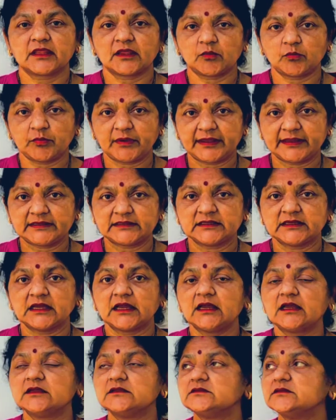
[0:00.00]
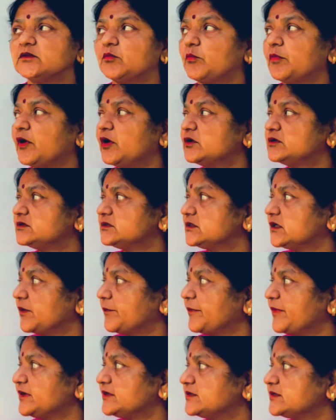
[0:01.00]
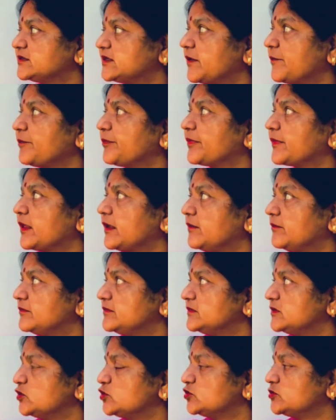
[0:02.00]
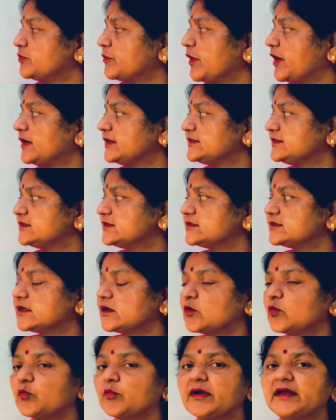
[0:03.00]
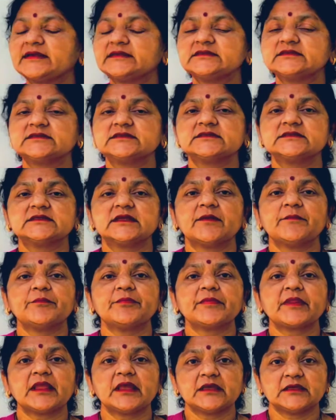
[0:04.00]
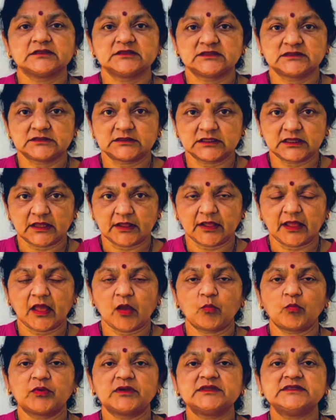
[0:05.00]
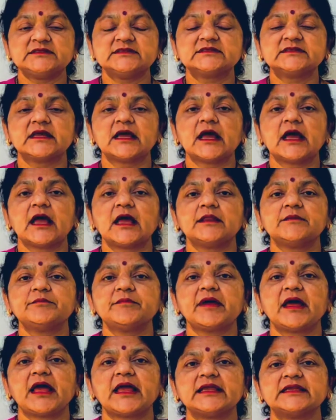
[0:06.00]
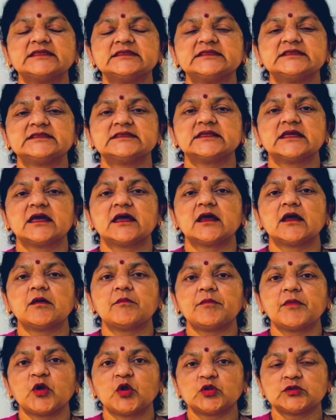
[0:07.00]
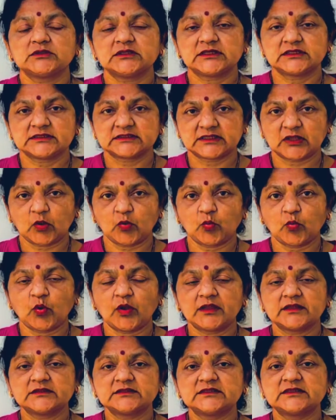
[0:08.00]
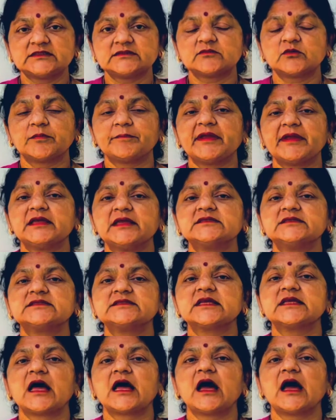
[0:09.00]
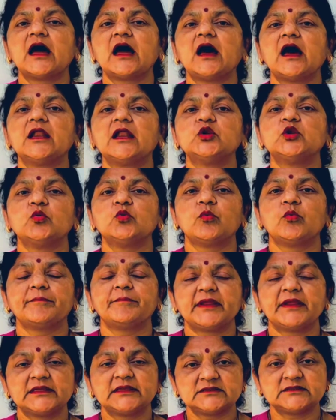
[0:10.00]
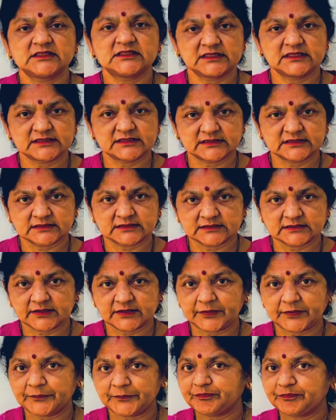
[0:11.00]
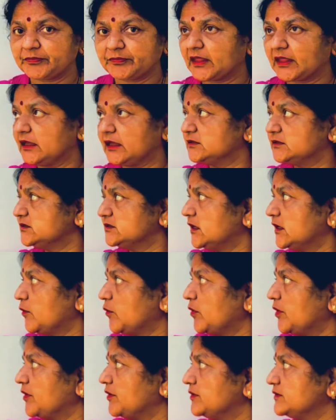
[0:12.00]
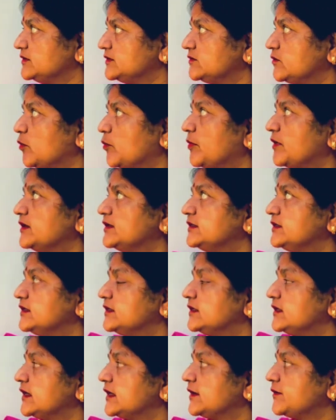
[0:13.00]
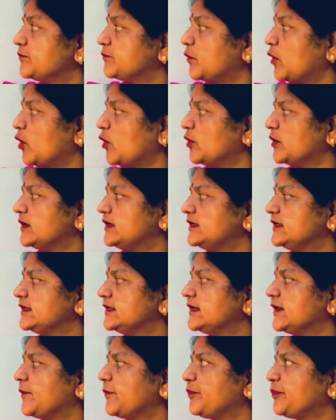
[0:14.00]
There, we call bakers as those person who bakes cakes, cookies and bread. So in Goa, these bakers are very famous. That is, they are very popular, quite popular.